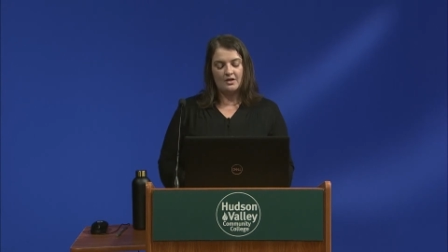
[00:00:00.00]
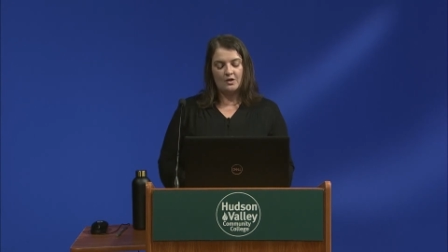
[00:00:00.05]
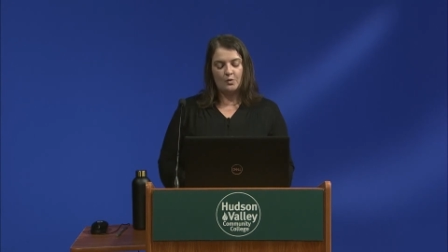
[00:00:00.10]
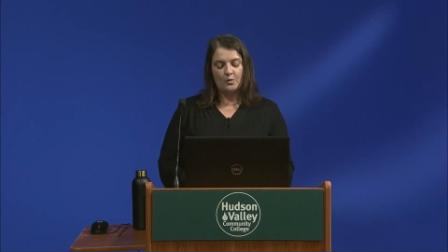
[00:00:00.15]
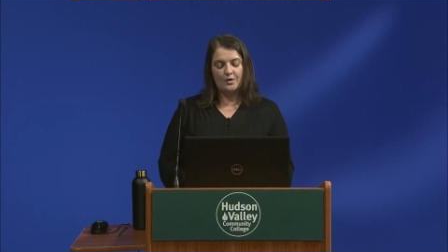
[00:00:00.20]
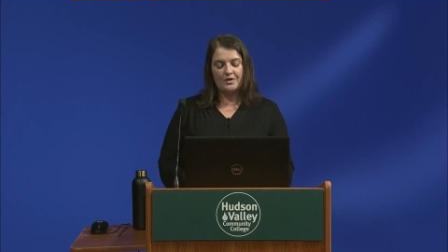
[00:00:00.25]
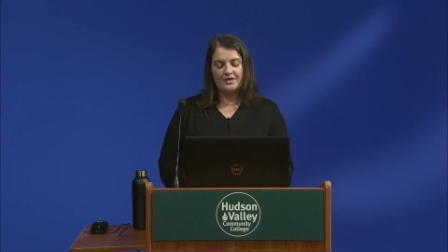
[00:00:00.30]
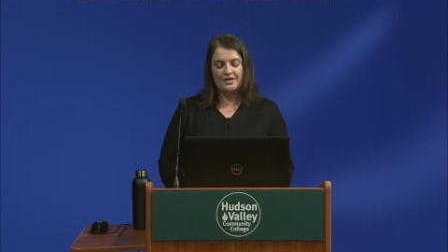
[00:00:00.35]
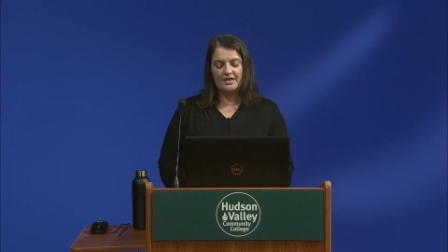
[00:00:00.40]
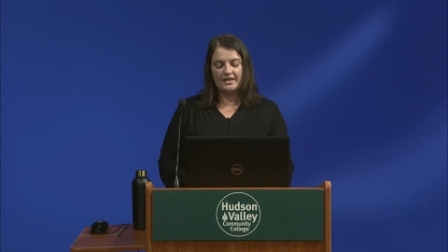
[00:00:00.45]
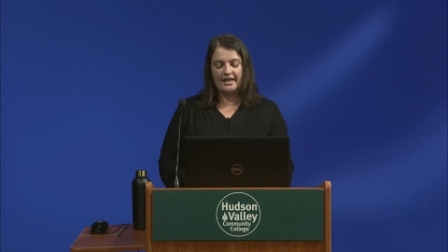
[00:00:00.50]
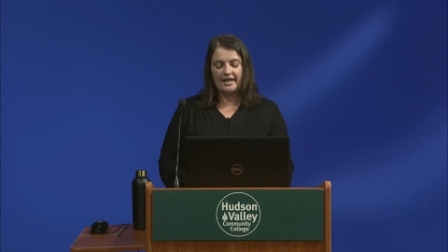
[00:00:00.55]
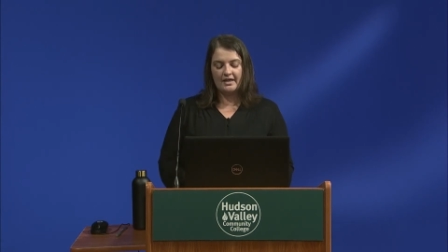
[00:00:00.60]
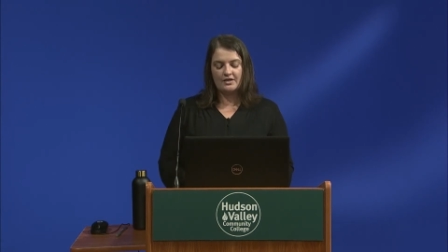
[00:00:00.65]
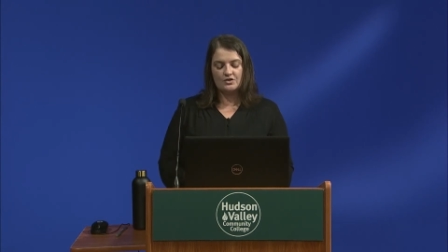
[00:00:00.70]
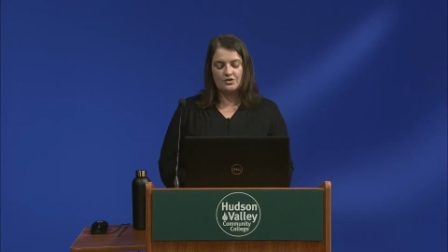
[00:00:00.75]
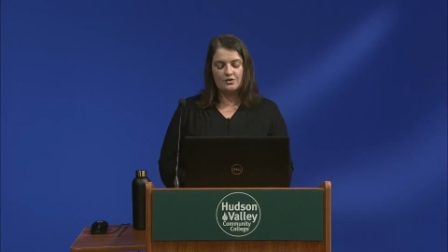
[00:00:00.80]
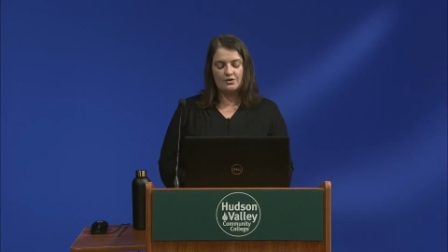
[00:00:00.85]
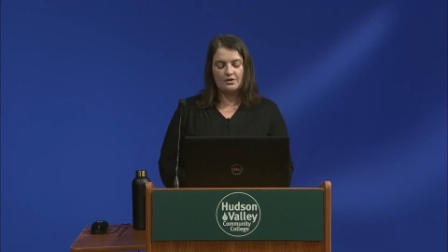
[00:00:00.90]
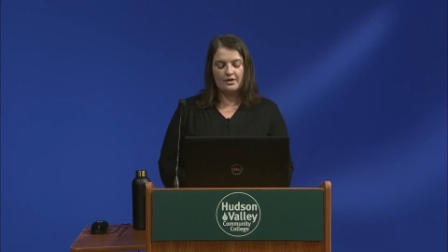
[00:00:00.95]
with an
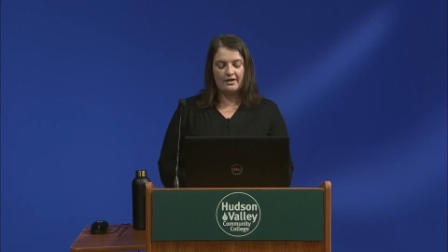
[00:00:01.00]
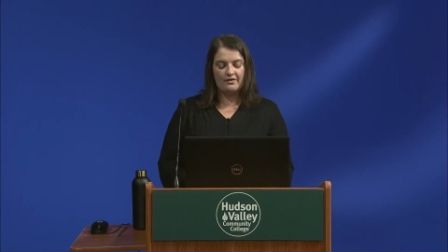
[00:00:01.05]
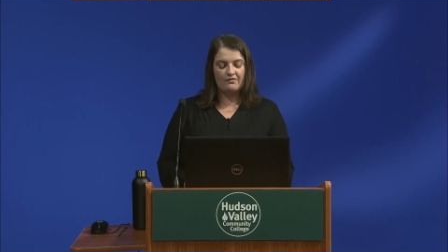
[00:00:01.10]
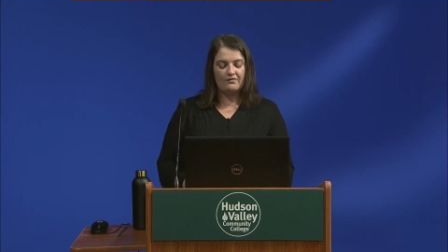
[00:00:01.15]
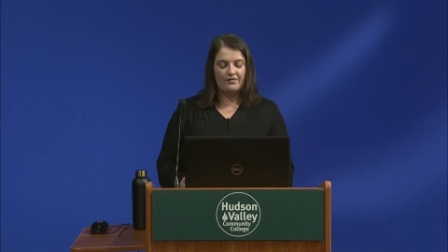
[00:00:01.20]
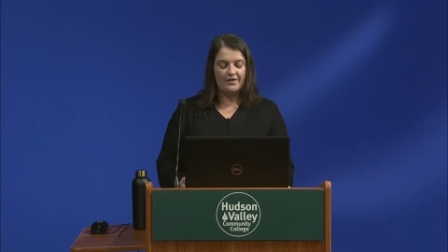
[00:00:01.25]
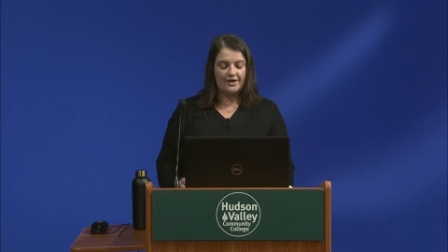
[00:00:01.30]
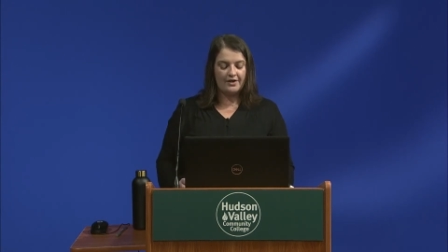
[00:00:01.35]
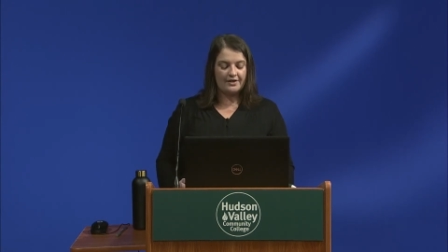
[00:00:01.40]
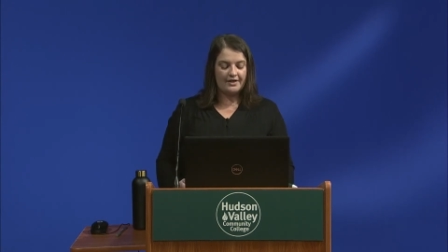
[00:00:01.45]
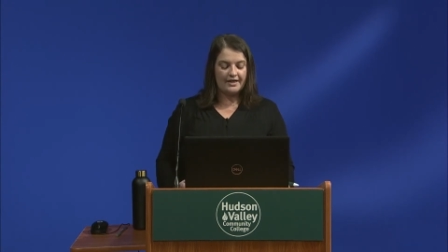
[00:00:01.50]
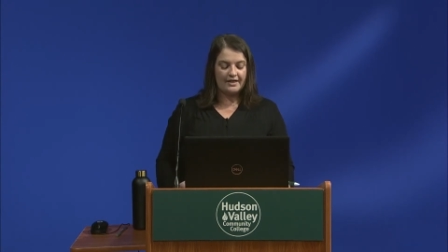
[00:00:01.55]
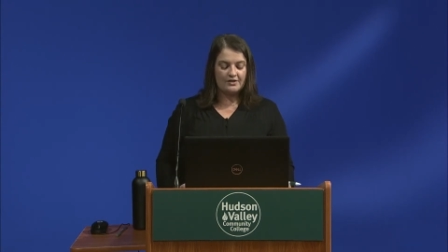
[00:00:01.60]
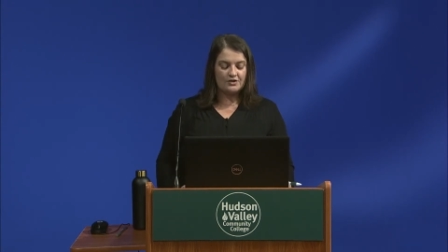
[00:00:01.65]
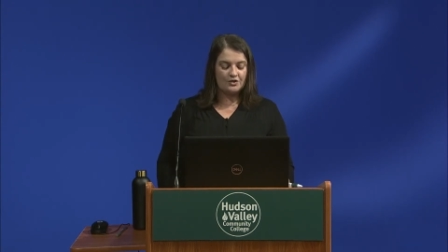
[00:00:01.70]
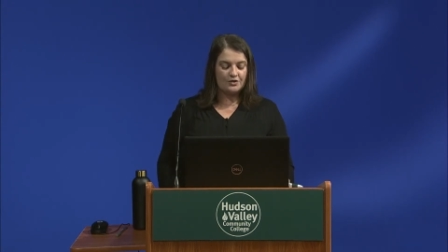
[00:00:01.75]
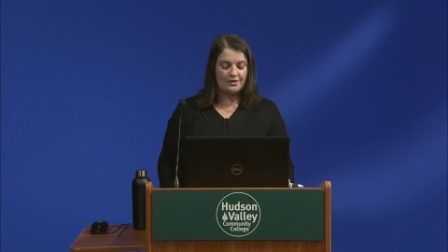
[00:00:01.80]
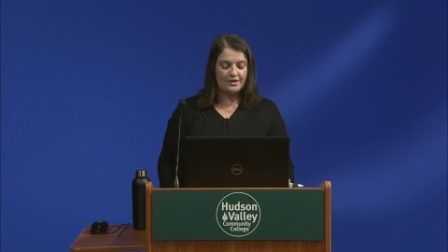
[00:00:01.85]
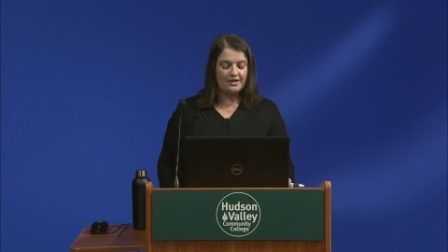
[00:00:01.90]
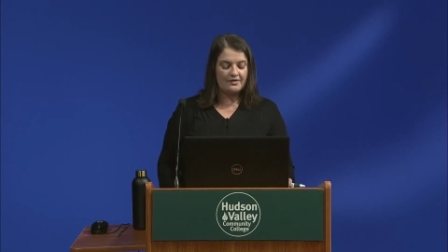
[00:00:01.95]
occasional and varying
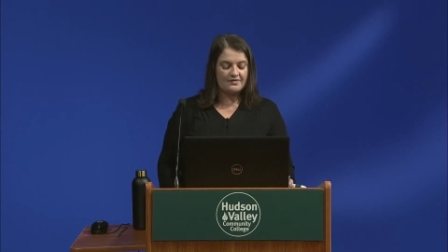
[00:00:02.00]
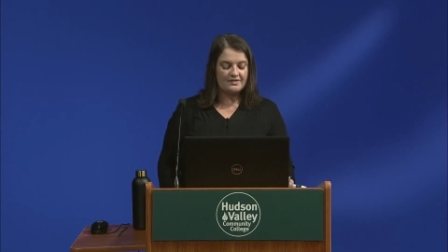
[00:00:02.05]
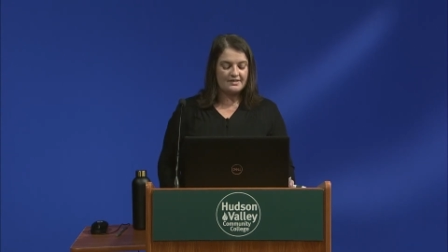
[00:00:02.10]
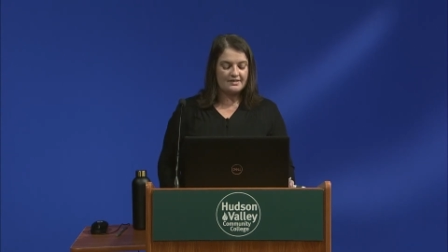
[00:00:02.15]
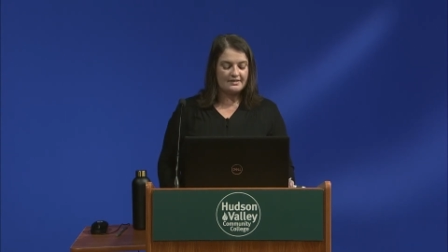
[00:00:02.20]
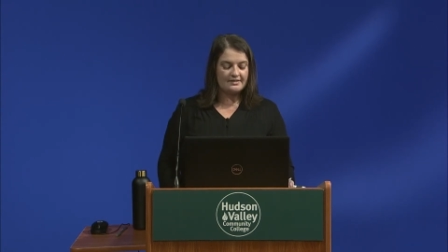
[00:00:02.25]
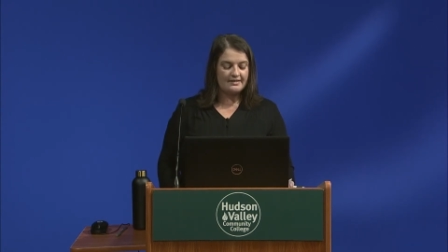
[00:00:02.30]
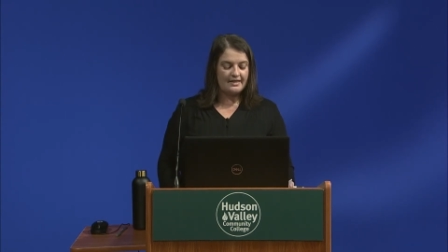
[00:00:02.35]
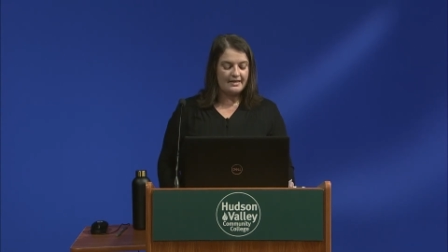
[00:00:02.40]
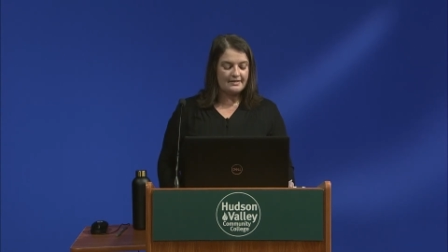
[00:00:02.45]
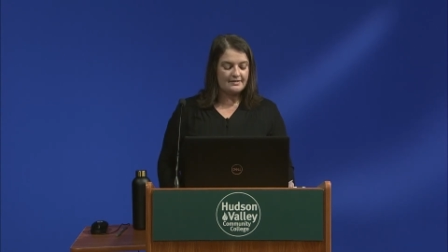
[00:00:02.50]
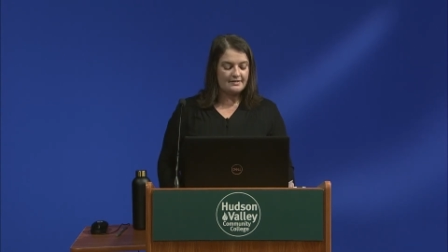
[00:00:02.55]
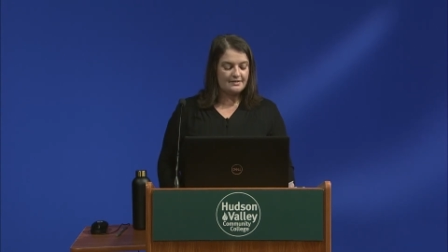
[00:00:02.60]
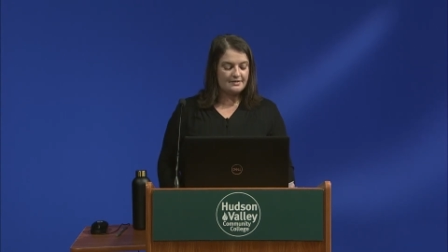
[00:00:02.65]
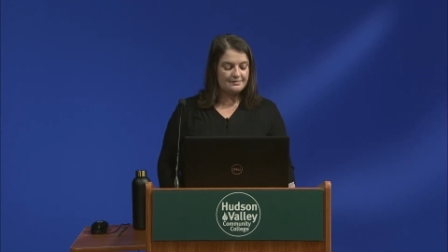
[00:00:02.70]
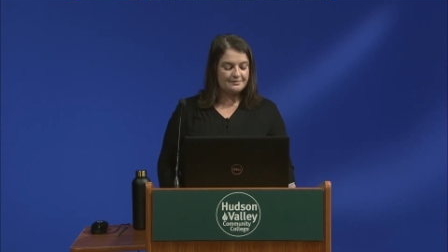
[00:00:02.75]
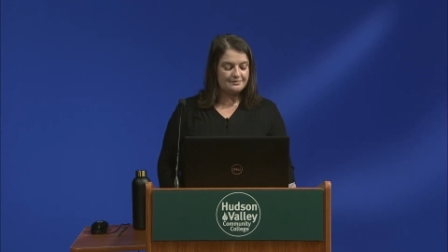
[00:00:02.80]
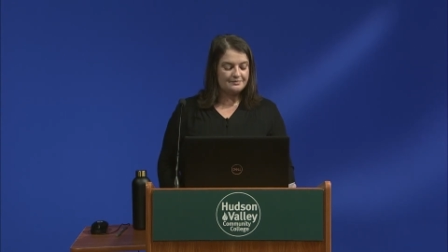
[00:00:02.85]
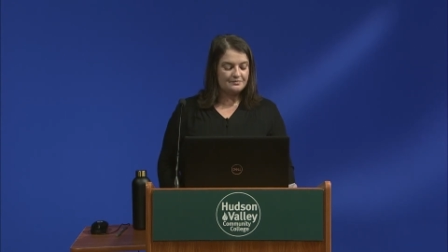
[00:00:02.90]
degree of success.